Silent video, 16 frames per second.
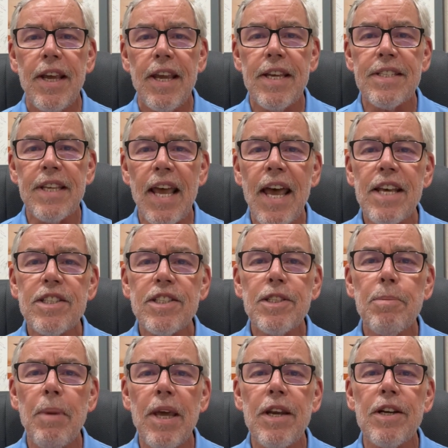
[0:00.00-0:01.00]
is
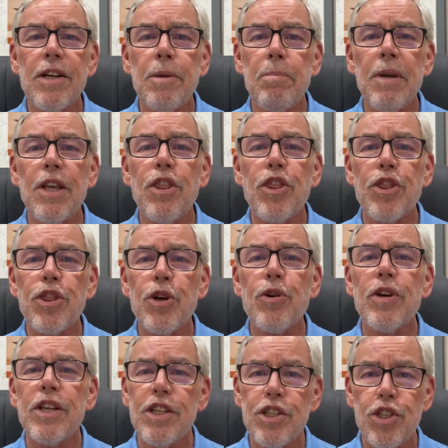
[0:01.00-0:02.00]
estimated to be
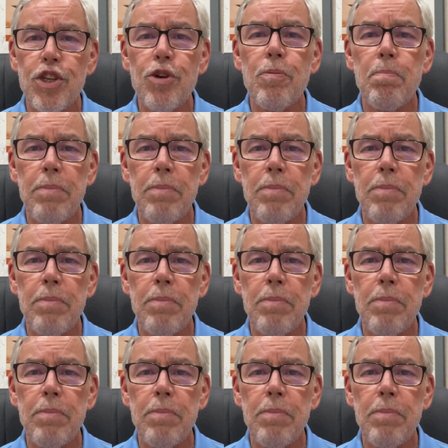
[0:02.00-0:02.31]
thirty-two